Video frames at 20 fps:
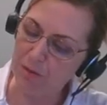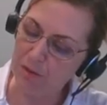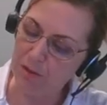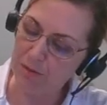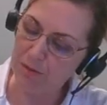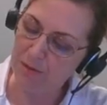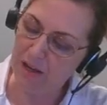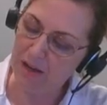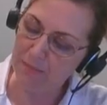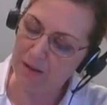
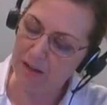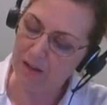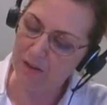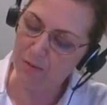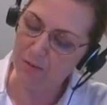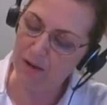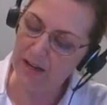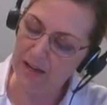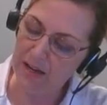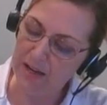multiplying by
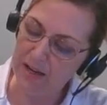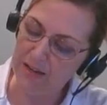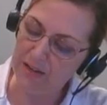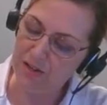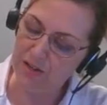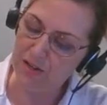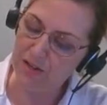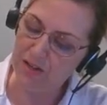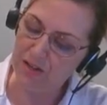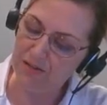3 is
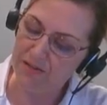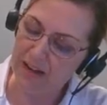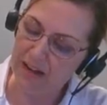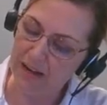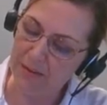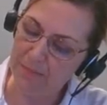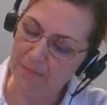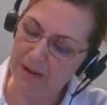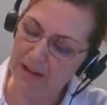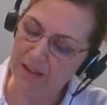to
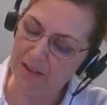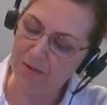divide by